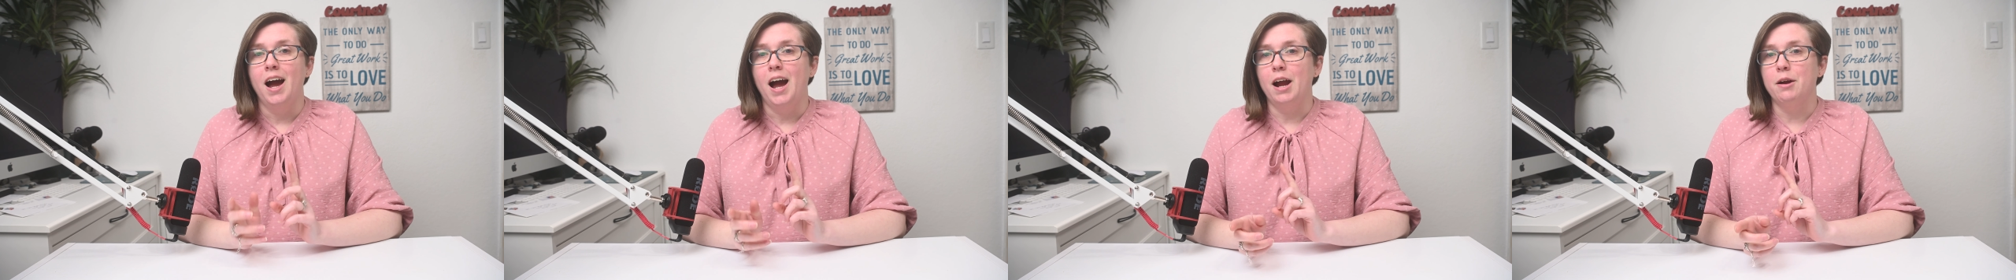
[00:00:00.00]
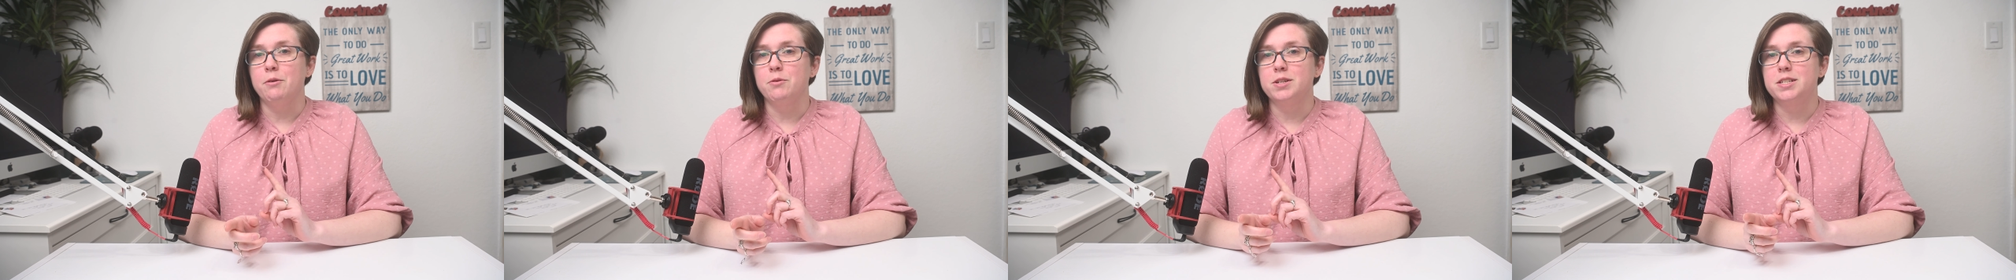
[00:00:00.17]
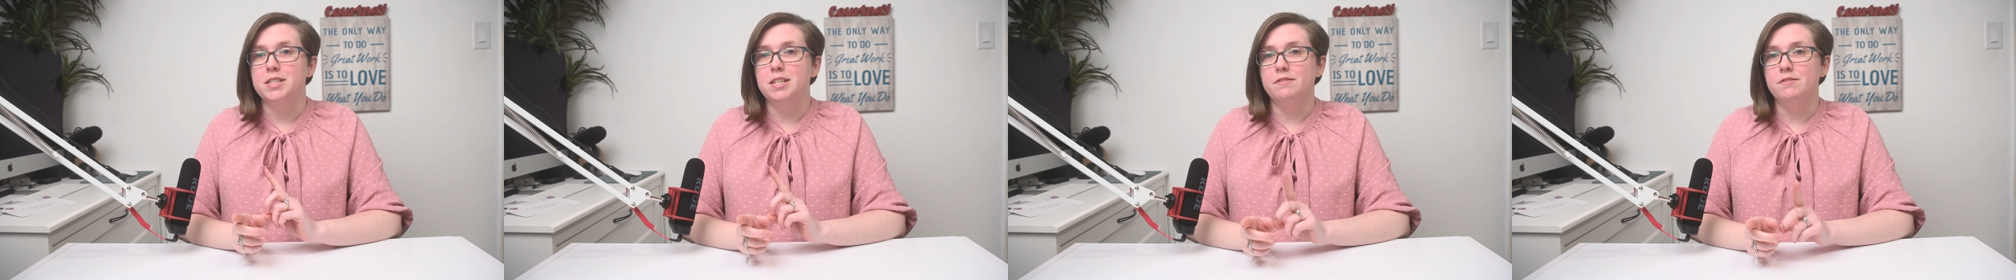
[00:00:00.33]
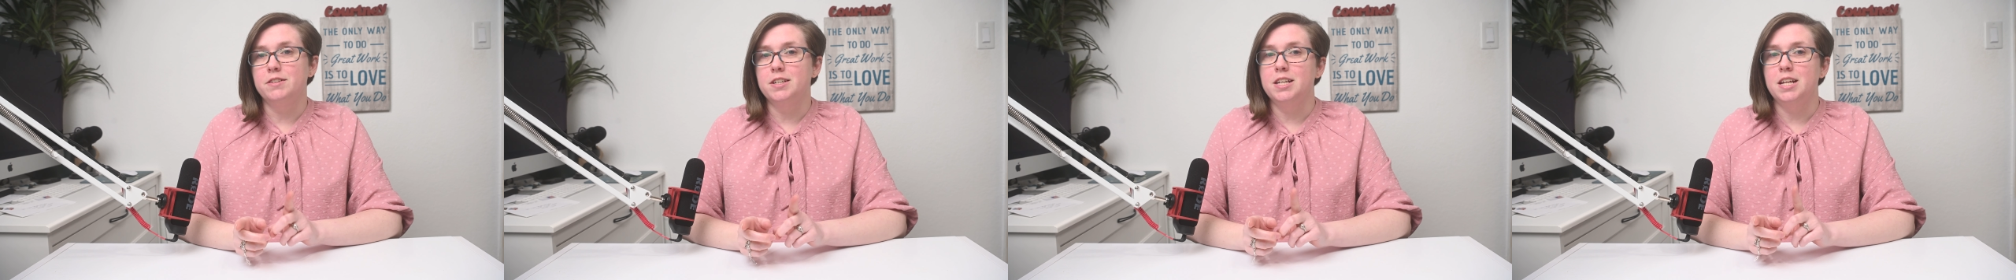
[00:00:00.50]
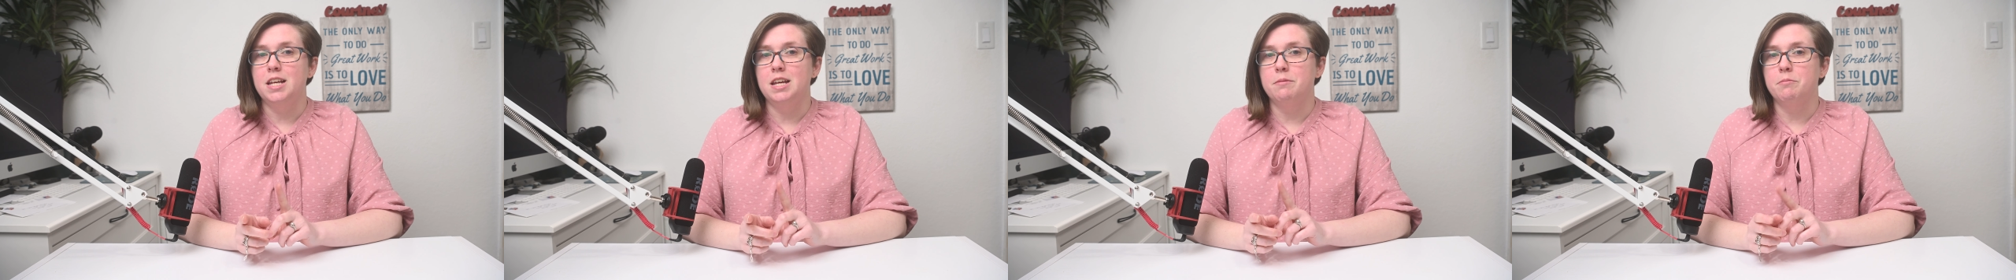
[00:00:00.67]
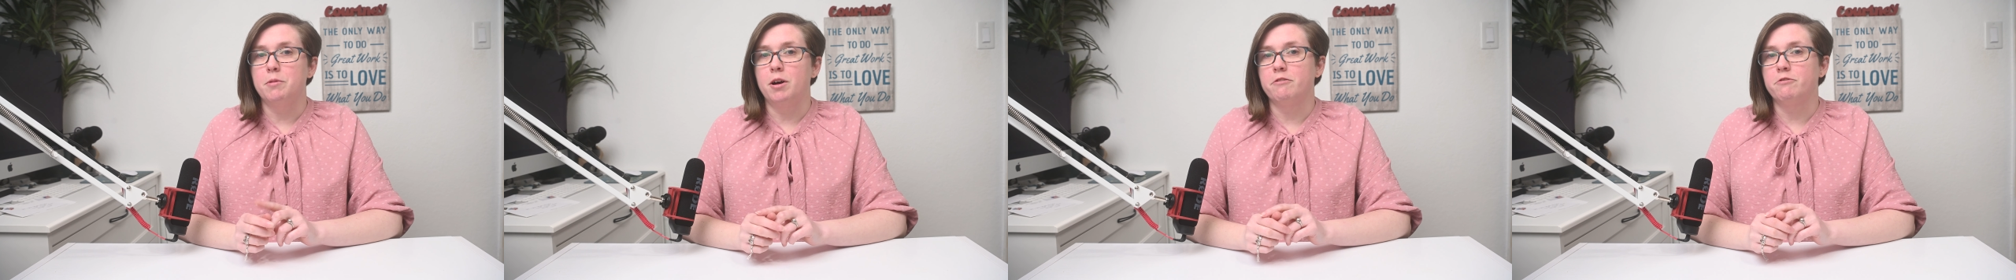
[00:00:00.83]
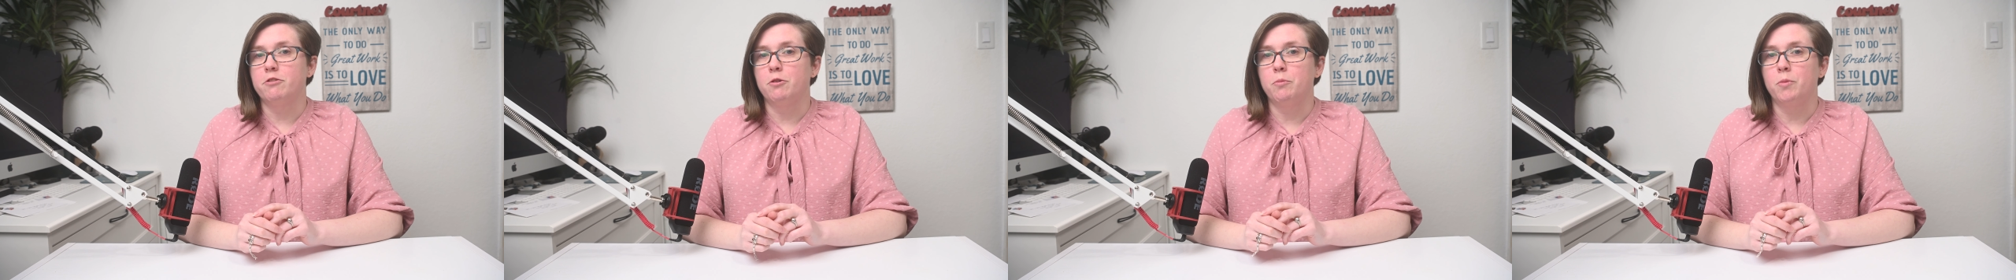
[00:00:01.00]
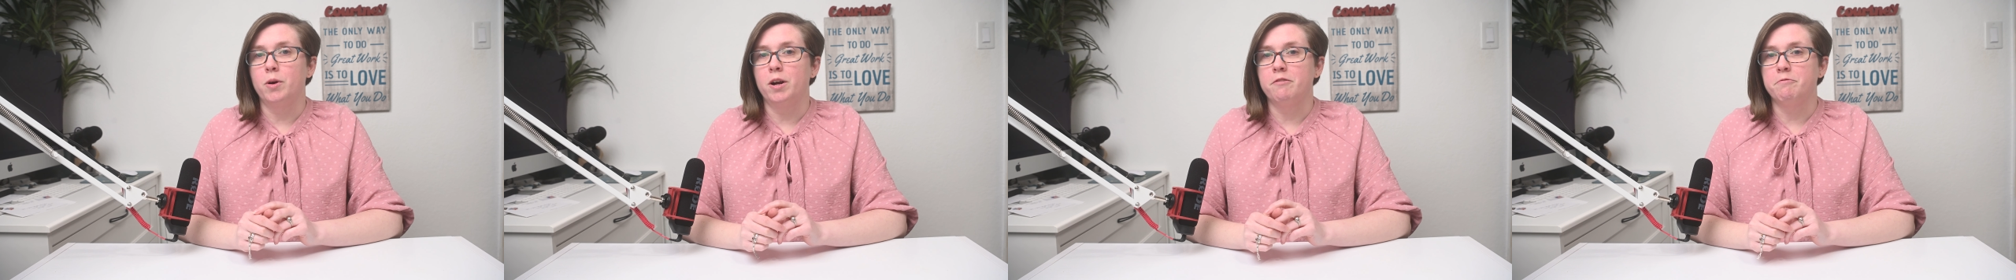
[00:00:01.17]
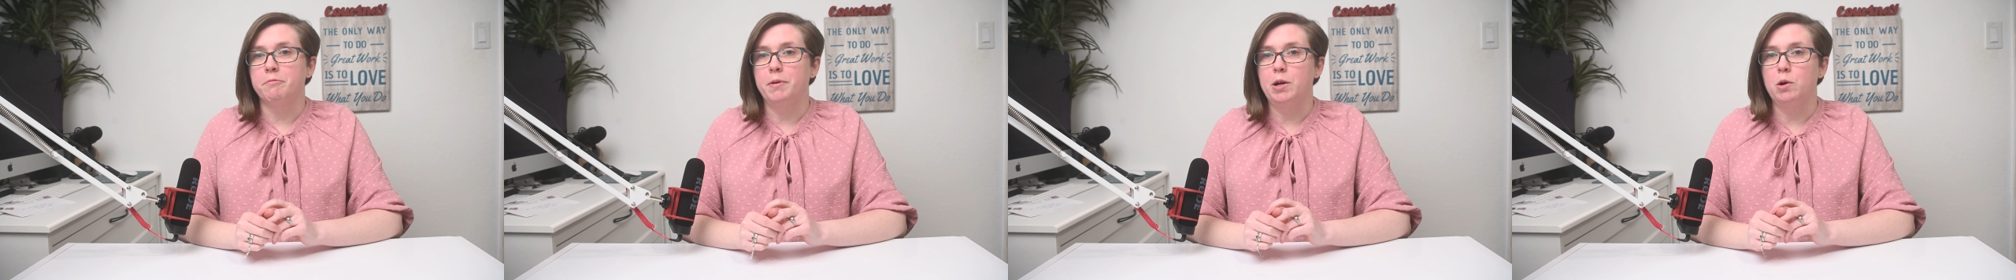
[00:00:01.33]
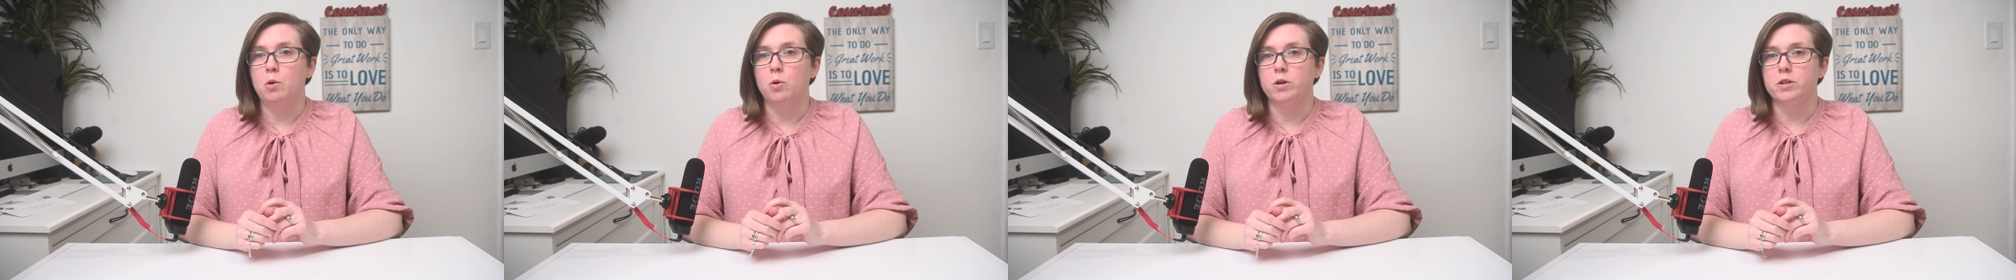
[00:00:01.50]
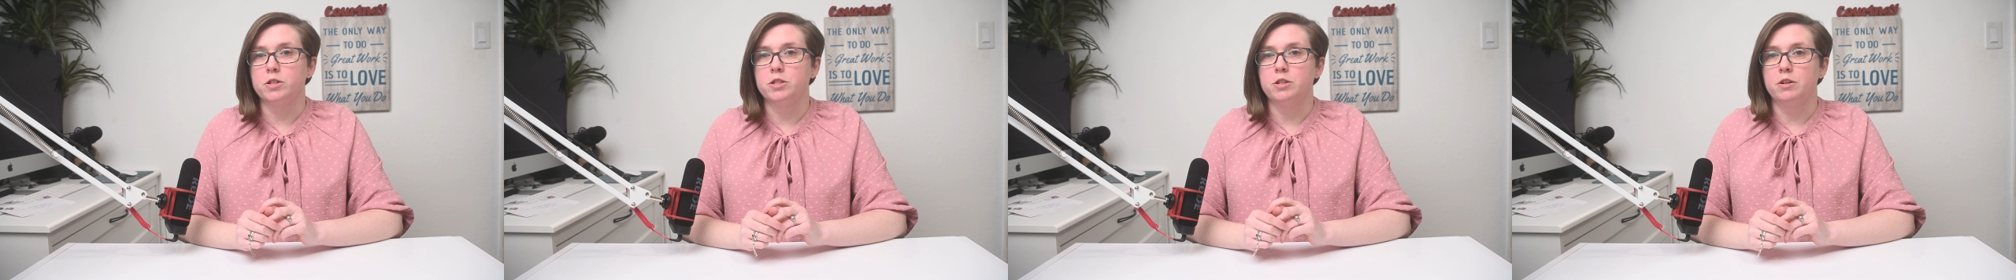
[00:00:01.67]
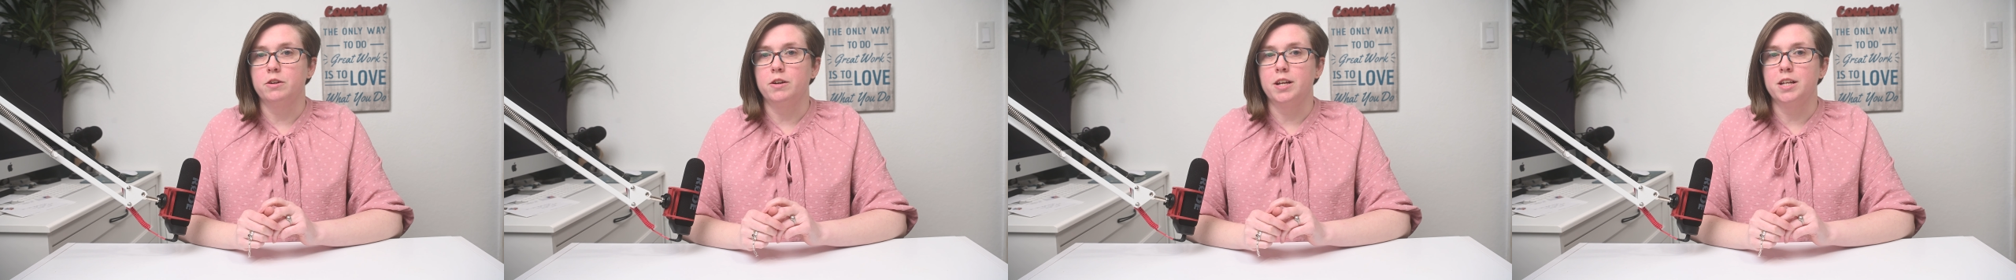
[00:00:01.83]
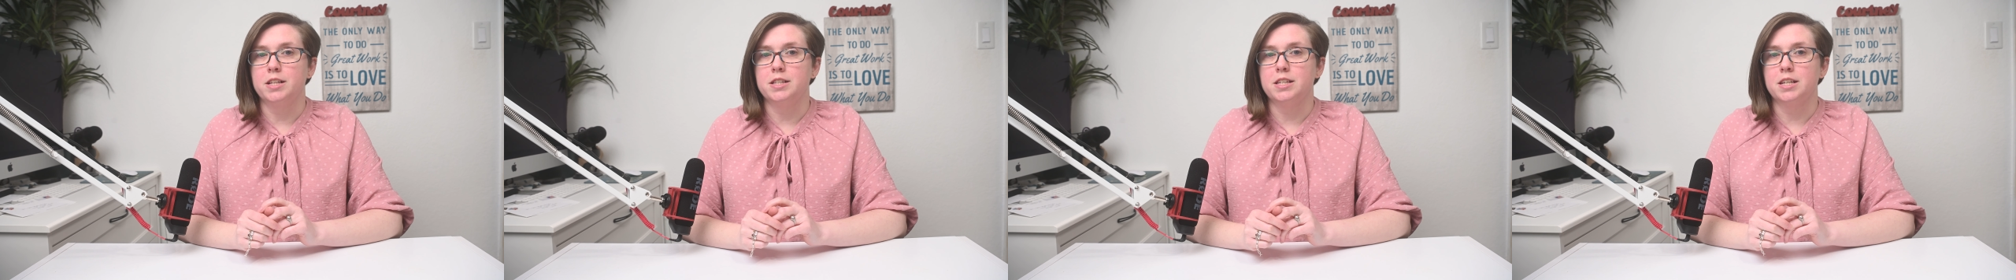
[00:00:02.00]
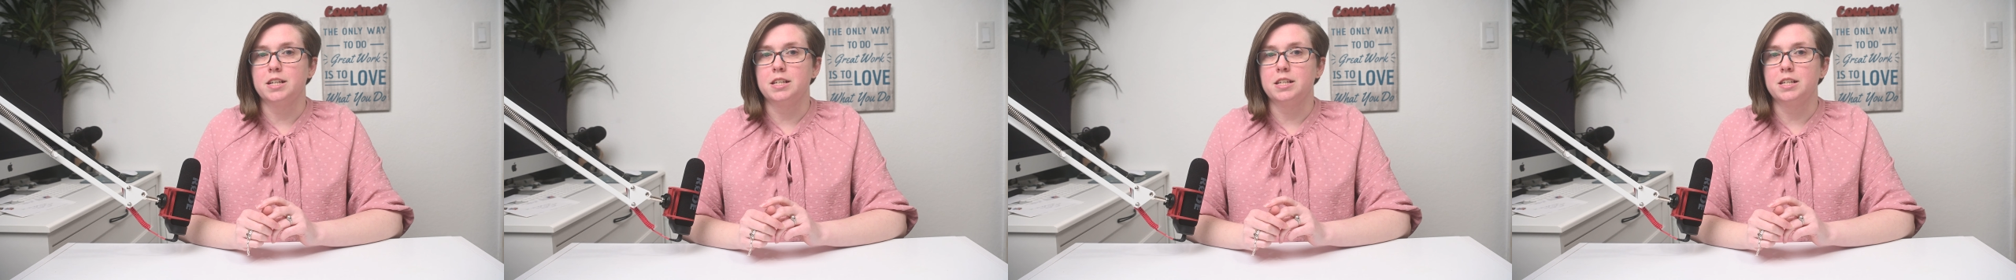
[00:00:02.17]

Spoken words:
I received an email from one of my course students